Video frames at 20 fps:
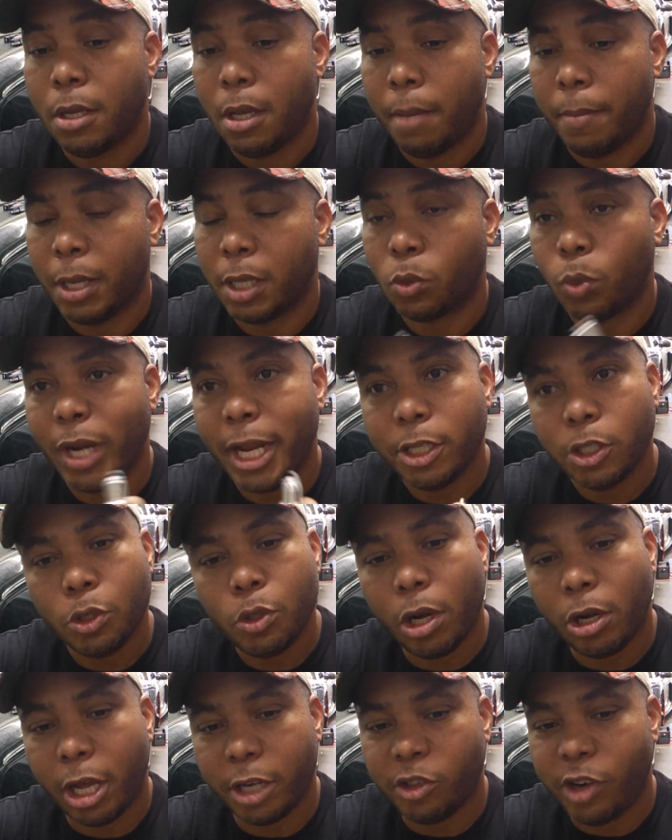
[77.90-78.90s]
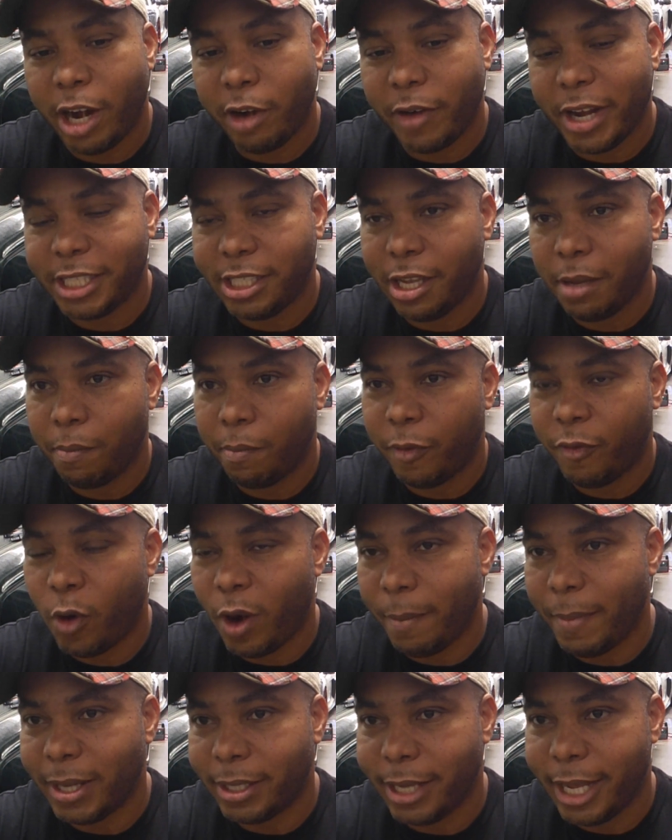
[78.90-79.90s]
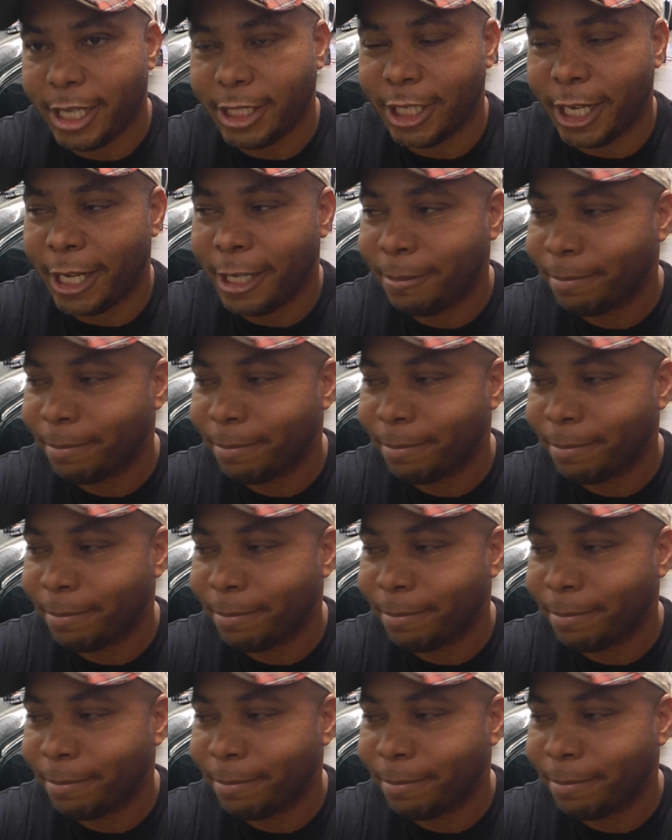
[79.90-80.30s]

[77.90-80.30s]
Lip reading: because when I used to do a lot of drag racing before I met AJ,